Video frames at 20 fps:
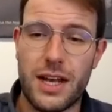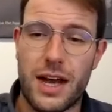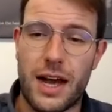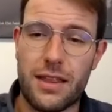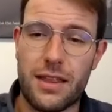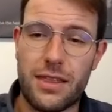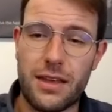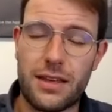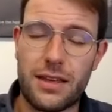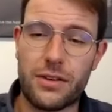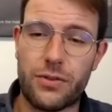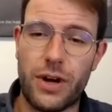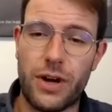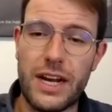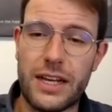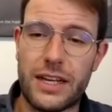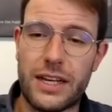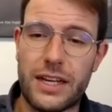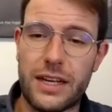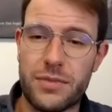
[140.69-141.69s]
I think it
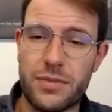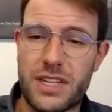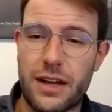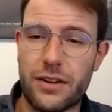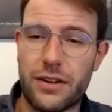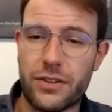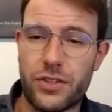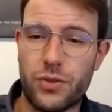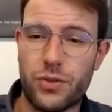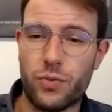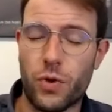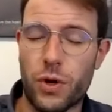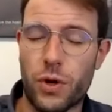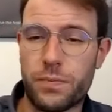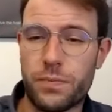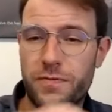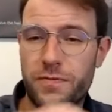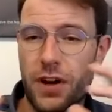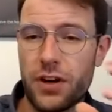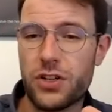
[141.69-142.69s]
really comes down to
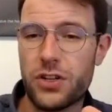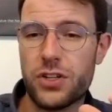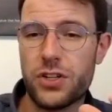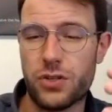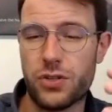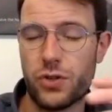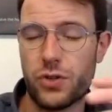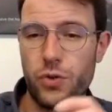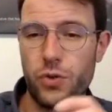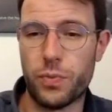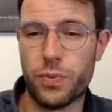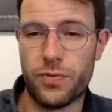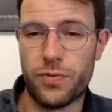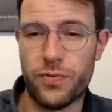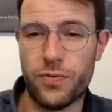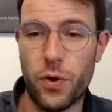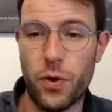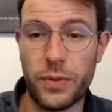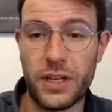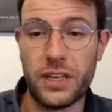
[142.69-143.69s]
what functions are you
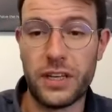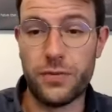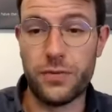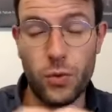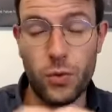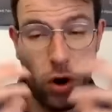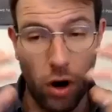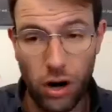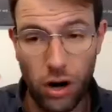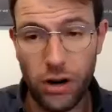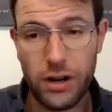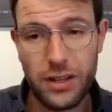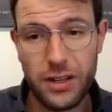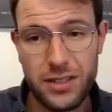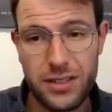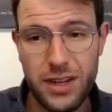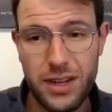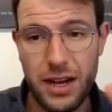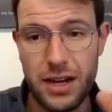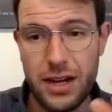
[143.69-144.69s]
performing. If you are an
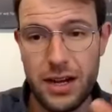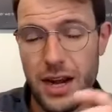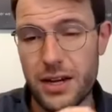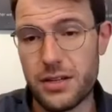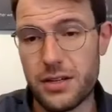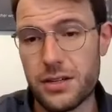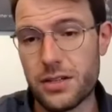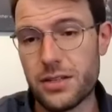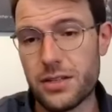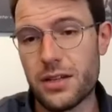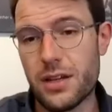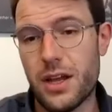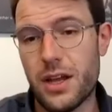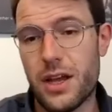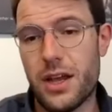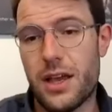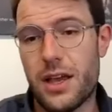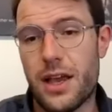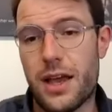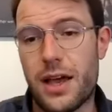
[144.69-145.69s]
estate agent,
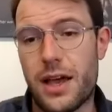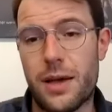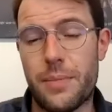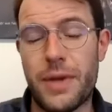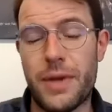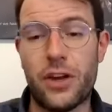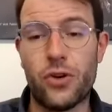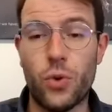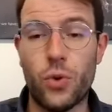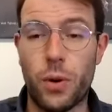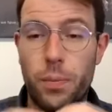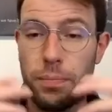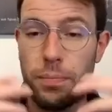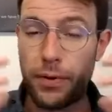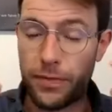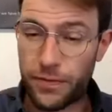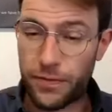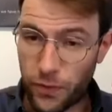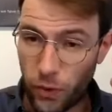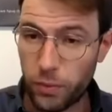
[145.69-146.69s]
and you are
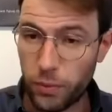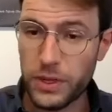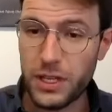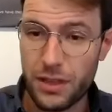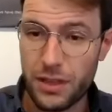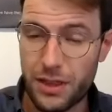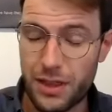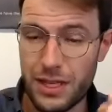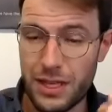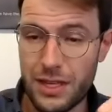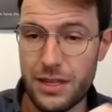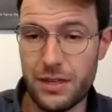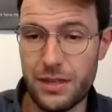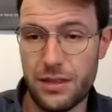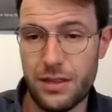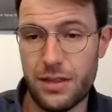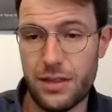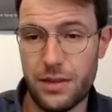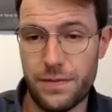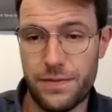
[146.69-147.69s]
performing the